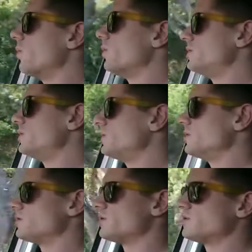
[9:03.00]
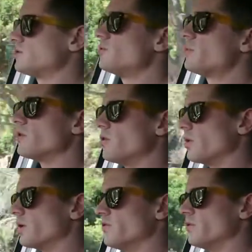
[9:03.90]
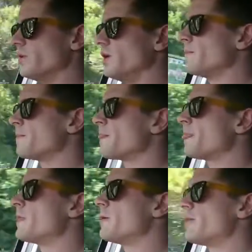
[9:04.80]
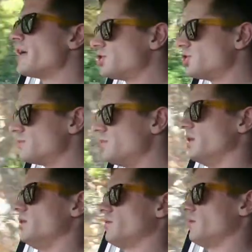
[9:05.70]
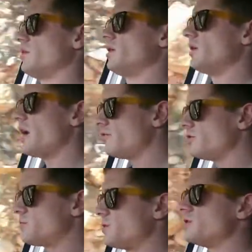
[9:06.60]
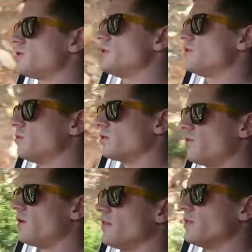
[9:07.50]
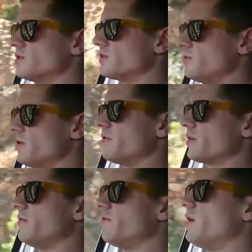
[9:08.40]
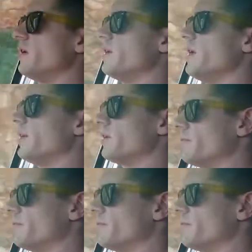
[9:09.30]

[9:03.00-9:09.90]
which is super annoying for me. But that's just me. An average person would find this perfectly fine and